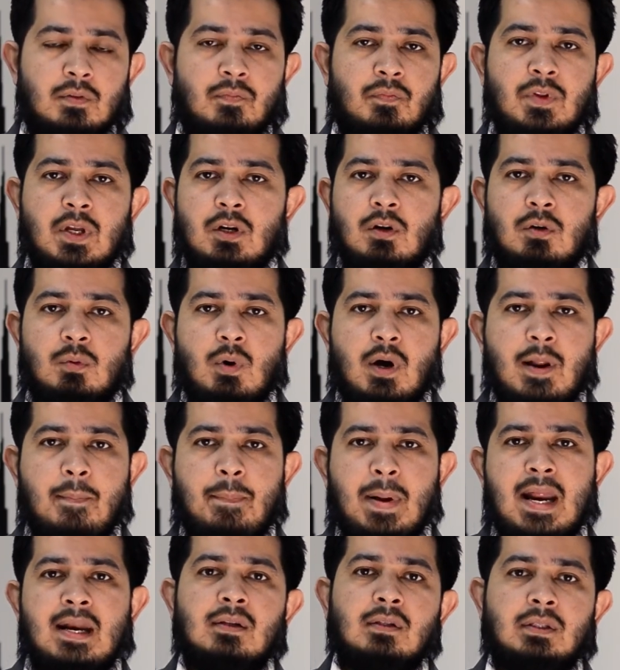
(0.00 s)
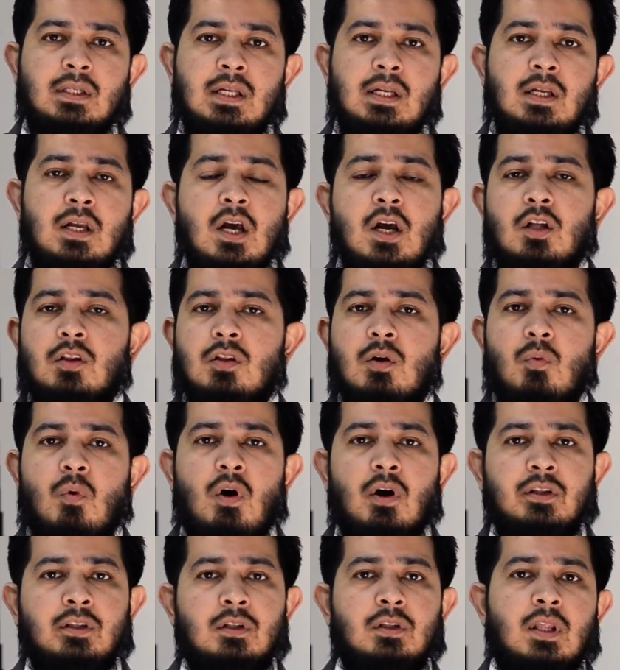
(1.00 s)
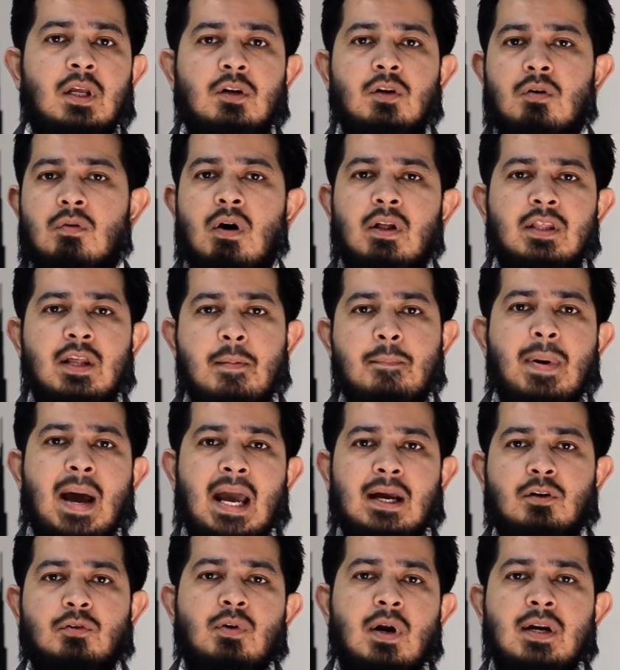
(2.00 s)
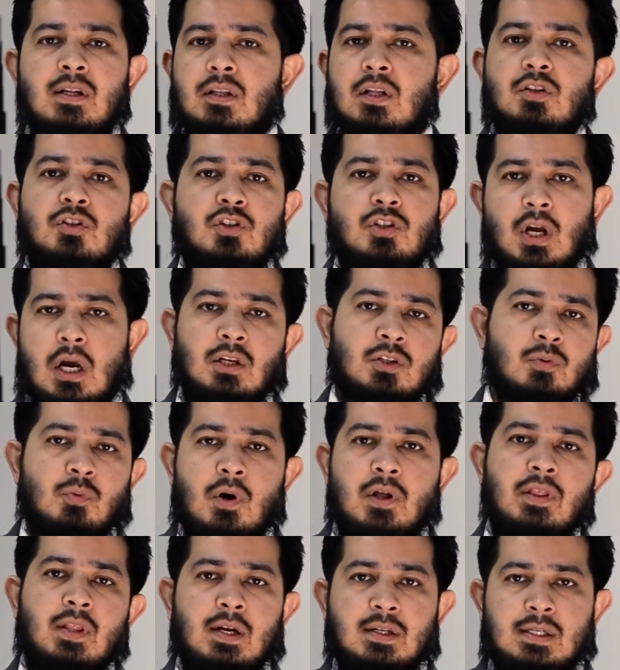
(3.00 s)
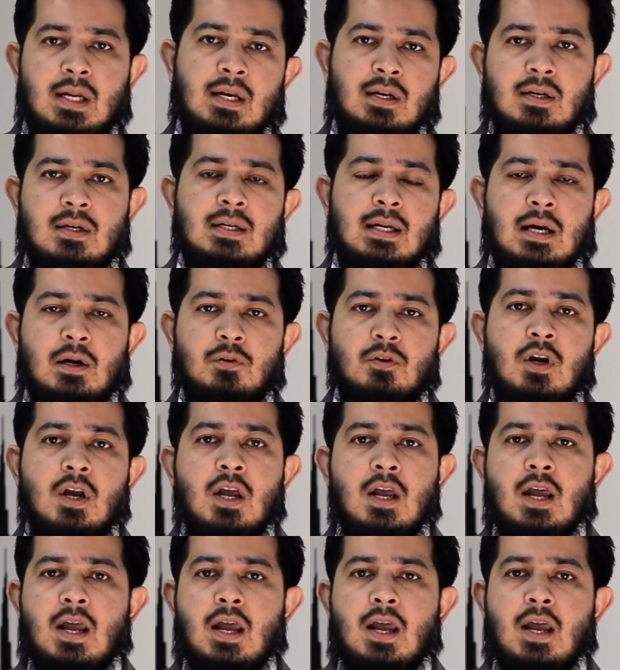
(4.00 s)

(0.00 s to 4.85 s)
They don't want a penalty. They don't want their back rent. They just want their tenant out.